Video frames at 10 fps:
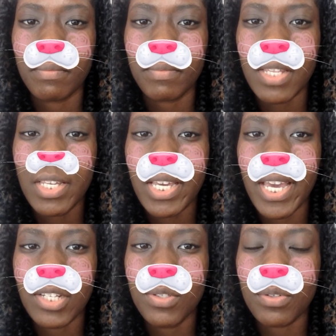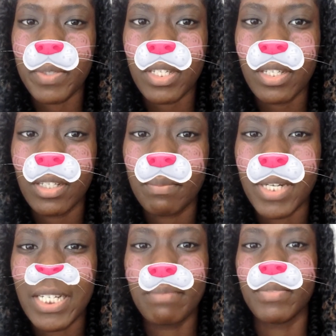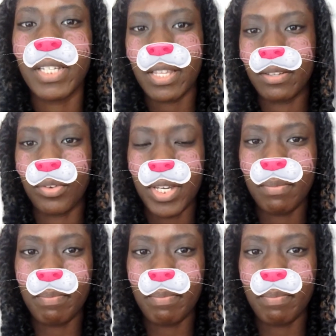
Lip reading: I think I can use chroma key, but I need to get the green